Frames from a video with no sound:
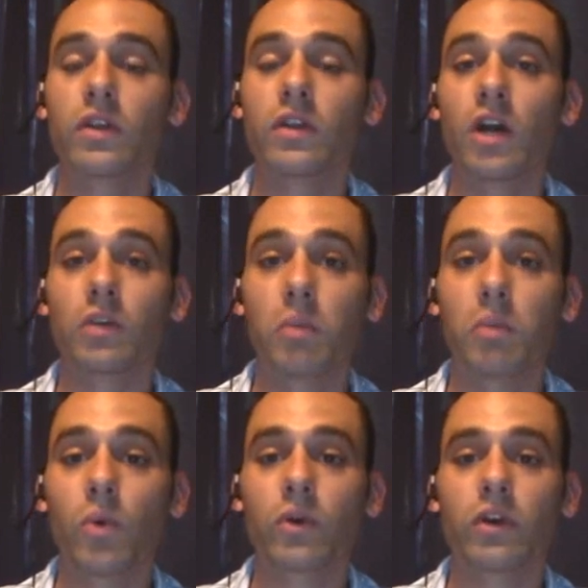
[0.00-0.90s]
along the
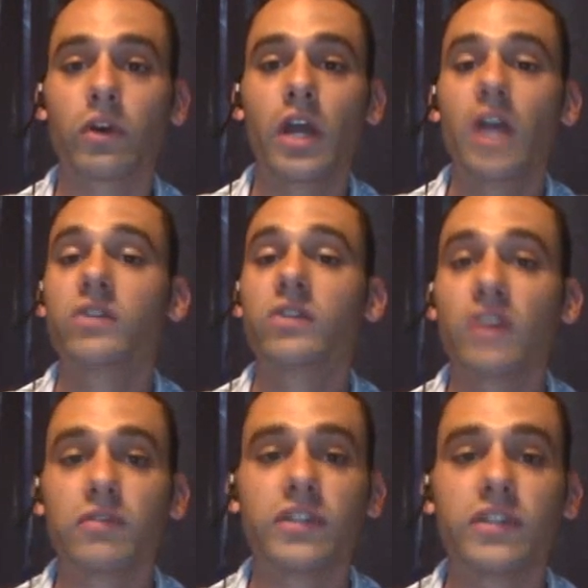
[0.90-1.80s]
border
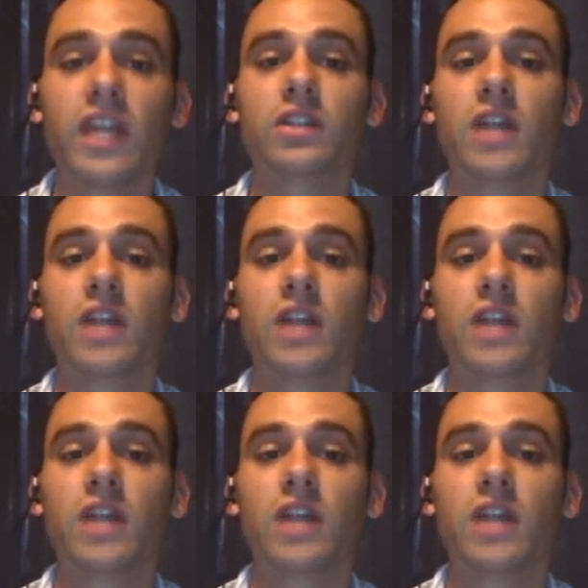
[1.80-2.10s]
suffer daily